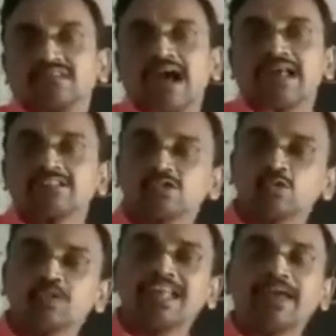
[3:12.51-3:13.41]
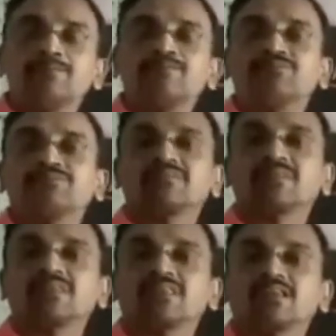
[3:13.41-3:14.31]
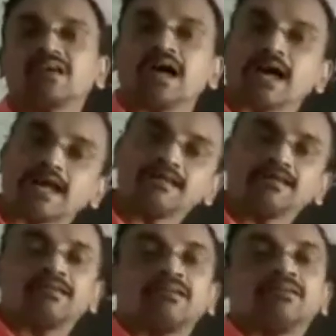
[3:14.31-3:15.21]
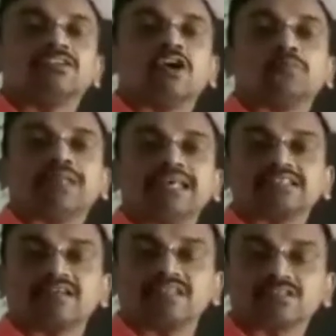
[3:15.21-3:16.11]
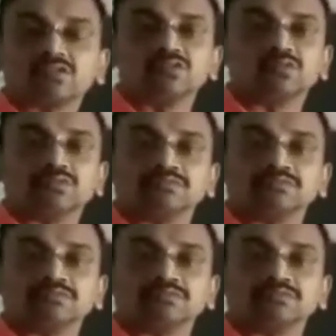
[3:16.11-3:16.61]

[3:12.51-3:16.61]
and school name and your place of the school.